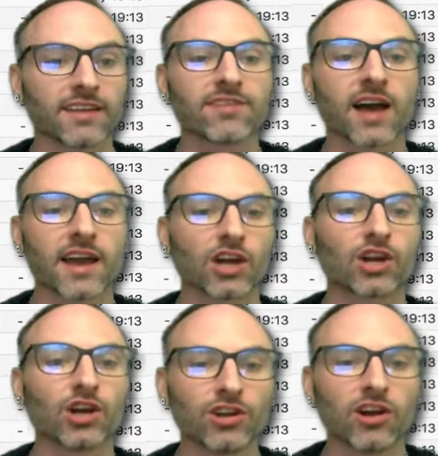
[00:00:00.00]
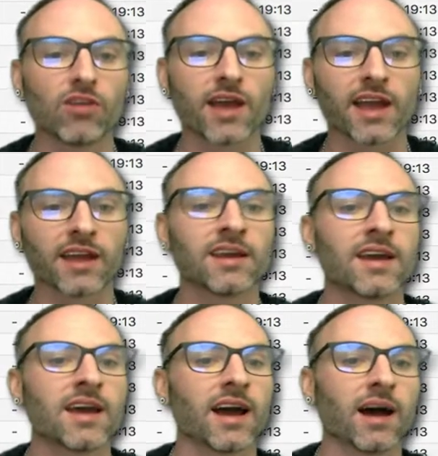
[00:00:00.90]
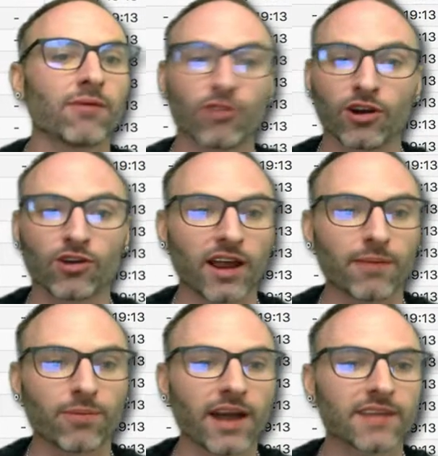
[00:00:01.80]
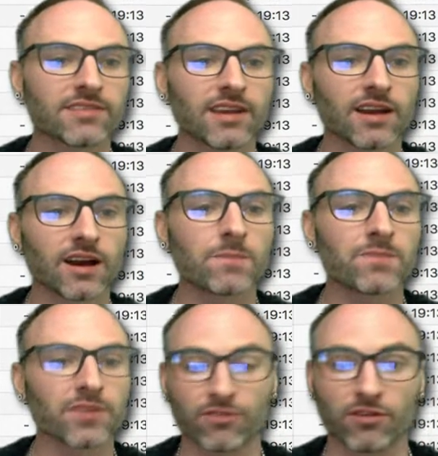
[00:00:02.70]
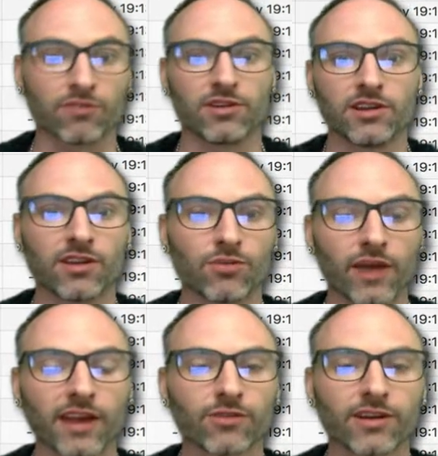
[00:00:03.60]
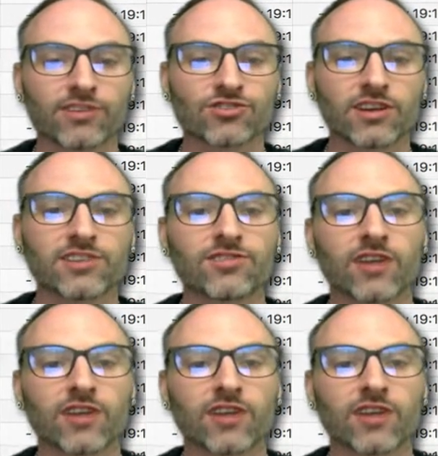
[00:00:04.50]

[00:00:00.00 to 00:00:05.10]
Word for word: find a good domain uh, for a great price here for, you know the regular registration